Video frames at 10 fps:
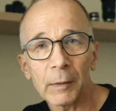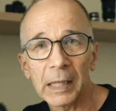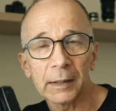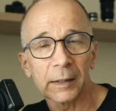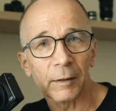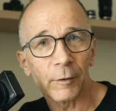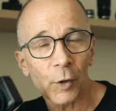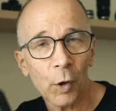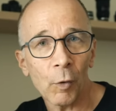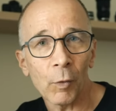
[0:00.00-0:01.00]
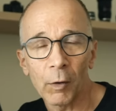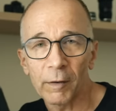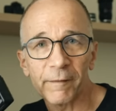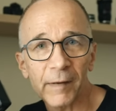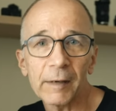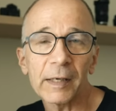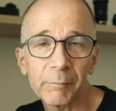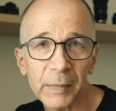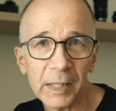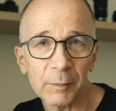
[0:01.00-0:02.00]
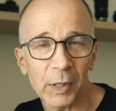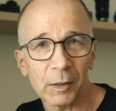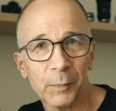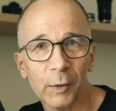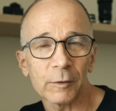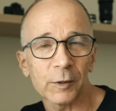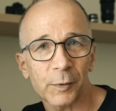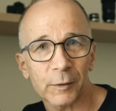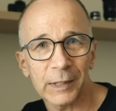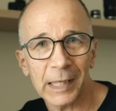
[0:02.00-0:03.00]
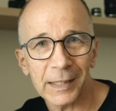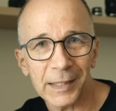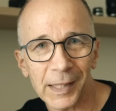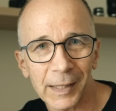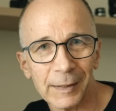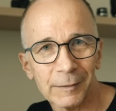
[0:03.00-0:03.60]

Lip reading: with no or very minimal post-processing.